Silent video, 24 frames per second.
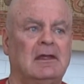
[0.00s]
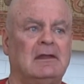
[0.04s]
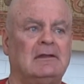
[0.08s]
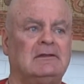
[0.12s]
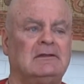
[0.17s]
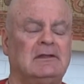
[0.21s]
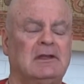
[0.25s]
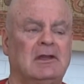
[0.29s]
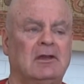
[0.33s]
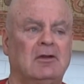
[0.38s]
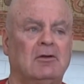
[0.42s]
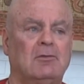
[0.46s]

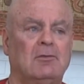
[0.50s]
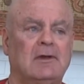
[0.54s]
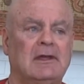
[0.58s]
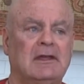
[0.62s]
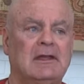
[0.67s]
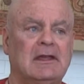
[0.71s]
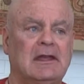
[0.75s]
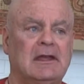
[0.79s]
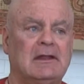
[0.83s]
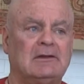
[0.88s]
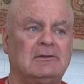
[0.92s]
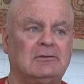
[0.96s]
Until
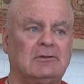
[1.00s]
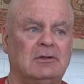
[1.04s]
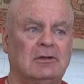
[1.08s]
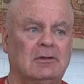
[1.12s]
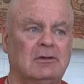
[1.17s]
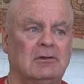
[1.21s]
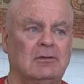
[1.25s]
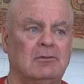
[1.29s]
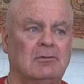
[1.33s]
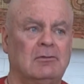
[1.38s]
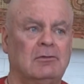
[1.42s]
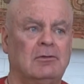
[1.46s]
we get
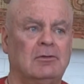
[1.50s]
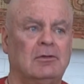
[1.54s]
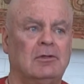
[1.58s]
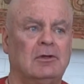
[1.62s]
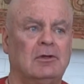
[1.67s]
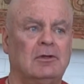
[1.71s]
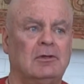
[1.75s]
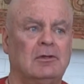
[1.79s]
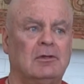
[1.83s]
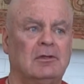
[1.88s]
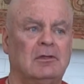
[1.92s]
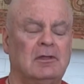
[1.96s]
to
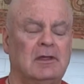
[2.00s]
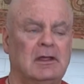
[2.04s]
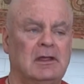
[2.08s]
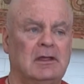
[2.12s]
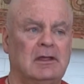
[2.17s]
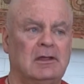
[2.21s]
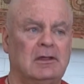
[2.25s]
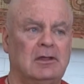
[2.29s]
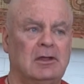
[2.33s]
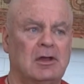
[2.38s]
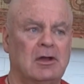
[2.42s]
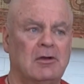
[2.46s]
the
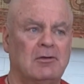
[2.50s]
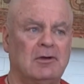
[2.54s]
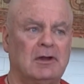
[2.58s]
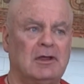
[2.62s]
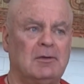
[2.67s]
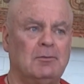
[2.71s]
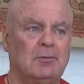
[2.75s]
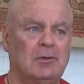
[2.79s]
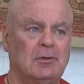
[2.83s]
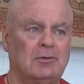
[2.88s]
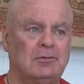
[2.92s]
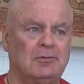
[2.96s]

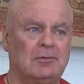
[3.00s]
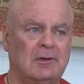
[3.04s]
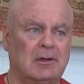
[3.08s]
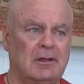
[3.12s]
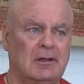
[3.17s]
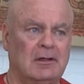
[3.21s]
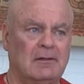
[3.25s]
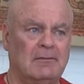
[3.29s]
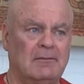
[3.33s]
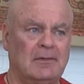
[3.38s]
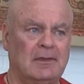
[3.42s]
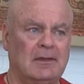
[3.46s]
Yoni
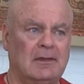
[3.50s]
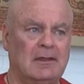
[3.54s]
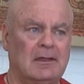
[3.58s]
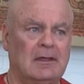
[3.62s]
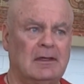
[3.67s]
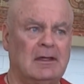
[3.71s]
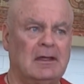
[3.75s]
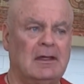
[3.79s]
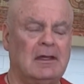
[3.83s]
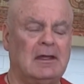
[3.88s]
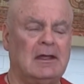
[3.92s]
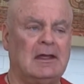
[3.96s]
Mudra
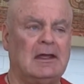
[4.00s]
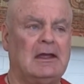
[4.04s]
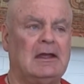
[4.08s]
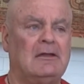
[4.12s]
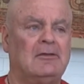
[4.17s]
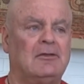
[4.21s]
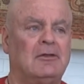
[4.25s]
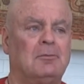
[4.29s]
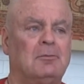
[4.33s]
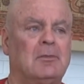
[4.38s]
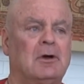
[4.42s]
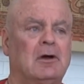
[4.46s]

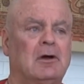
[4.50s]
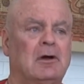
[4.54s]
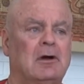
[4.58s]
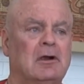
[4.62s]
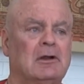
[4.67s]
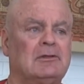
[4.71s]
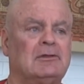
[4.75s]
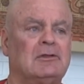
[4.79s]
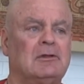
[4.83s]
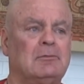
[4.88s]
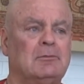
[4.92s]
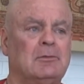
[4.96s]
and the
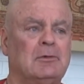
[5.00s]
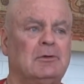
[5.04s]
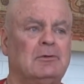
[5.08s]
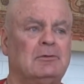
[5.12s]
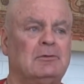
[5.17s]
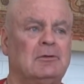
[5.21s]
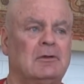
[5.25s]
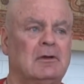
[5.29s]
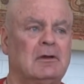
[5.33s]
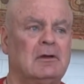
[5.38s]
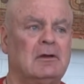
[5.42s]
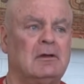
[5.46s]
Mahartha
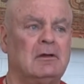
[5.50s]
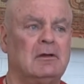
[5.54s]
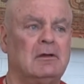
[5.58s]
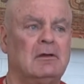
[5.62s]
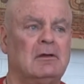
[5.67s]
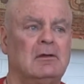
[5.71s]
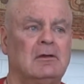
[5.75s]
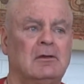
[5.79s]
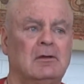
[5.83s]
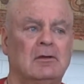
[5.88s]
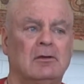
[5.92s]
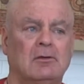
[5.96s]
Mudra,
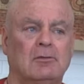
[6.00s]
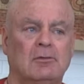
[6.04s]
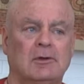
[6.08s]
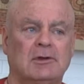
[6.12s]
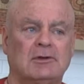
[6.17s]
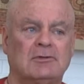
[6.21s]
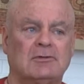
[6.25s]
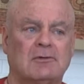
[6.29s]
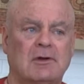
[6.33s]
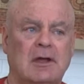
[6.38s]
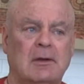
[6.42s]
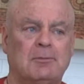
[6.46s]

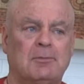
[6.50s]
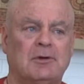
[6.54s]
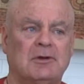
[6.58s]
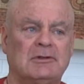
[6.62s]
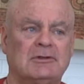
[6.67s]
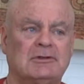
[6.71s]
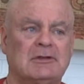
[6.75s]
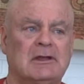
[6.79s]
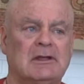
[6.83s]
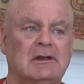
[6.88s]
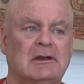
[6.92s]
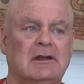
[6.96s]
which
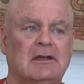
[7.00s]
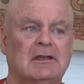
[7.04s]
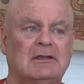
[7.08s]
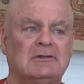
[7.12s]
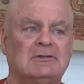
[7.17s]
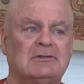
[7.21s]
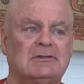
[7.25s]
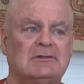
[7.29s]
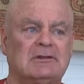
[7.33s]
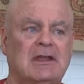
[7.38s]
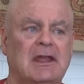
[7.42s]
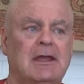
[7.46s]
represent
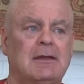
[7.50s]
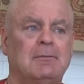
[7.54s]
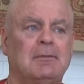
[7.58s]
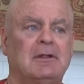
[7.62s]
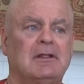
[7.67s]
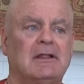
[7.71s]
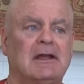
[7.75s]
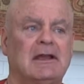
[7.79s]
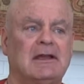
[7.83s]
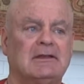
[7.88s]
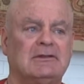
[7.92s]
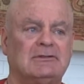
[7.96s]
a
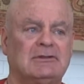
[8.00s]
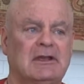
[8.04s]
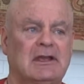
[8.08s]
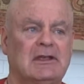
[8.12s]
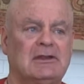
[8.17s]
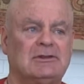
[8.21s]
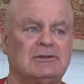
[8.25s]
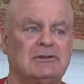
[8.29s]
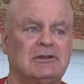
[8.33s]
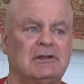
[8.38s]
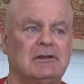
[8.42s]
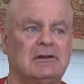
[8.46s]

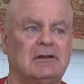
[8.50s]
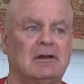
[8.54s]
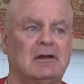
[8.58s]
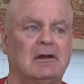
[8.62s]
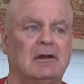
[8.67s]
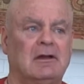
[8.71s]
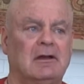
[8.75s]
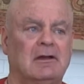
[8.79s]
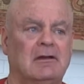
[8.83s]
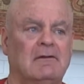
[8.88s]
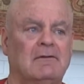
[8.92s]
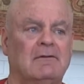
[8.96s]
stabilization
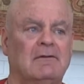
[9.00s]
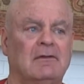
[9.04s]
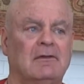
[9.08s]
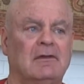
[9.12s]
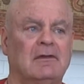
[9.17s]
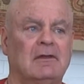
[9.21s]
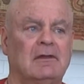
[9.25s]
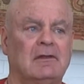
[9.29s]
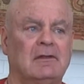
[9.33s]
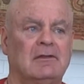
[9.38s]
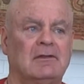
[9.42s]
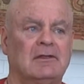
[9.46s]
of
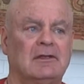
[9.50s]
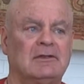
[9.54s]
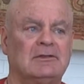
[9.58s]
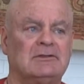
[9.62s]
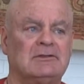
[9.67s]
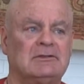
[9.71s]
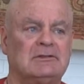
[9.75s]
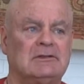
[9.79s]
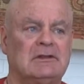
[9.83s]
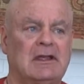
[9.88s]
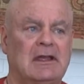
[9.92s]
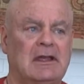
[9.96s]
the
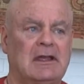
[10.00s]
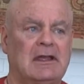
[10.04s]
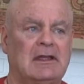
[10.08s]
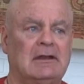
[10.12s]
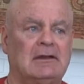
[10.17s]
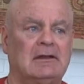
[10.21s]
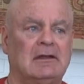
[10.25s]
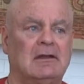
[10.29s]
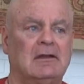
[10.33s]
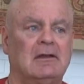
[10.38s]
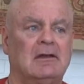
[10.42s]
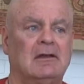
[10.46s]

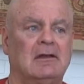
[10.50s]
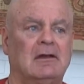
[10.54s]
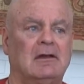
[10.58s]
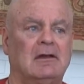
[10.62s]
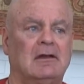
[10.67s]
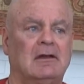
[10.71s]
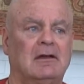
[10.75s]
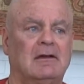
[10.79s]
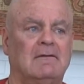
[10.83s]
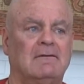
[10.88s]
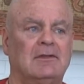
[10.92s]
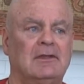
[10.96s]
state
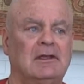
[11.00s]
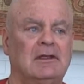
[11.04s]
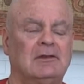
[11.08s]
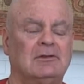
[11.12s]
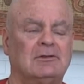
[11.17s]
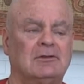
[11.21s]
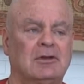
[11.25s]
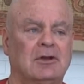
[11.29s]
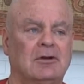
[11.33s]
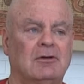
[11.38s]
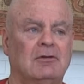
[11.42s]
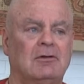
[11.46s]
of the
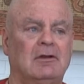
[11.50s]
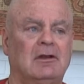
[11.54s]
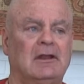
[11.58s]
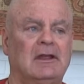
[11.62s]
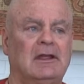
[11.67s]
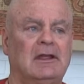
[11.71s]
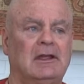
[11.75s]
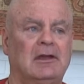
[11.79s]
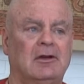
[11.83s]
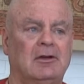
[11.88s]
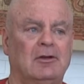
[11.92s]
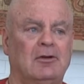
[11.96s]

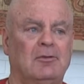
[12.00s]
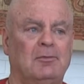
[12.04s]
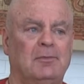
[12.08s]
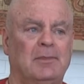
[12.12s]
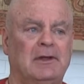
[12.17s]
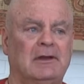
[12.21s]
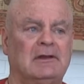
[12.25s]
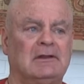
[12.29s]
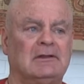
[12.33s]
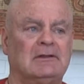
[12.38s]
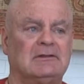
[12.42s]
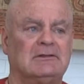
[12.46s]
totally
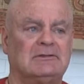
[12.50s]
open